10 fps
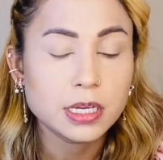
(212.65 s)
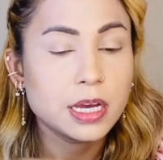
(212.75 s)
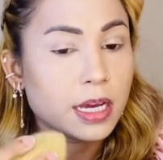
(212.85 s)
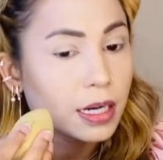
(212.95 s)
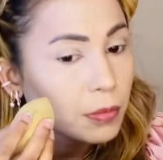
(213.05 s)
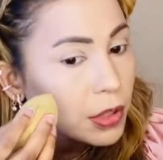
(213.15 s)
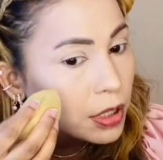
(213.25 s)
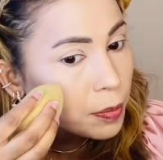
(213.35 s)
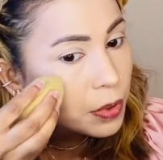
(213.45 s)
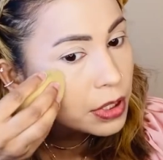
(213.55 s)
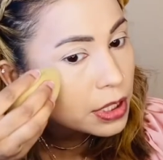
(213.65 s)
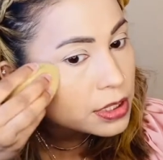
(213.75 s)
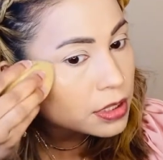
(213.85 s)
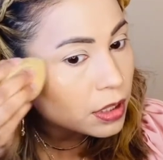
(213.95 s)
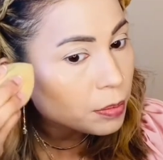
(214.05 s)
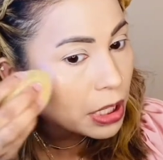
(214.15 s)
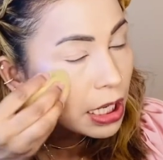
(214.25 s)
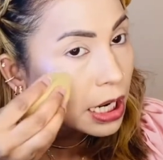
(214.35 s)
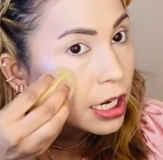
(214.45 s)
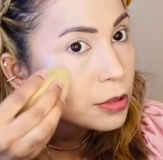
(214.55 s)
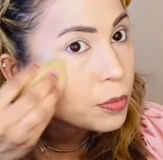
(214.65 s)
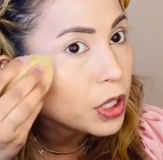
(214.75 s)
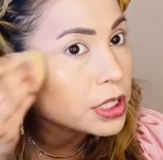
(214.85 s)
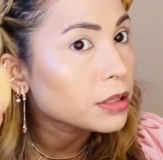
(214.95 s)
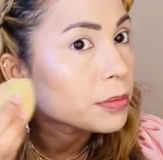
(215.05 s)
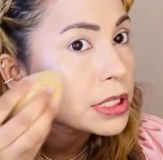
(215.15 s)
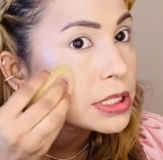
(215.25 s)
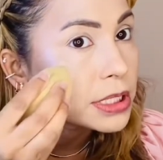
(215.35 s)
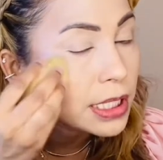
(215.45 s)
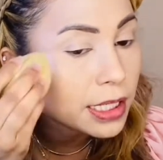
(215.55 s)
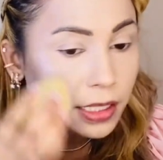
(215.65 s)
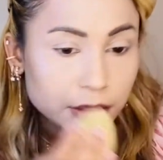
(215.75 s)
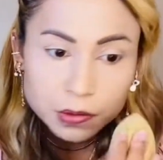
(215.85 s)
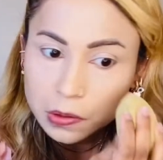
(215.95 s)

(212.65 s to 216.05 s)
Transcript: and I'm gonna put this on my higher point of my cheeks.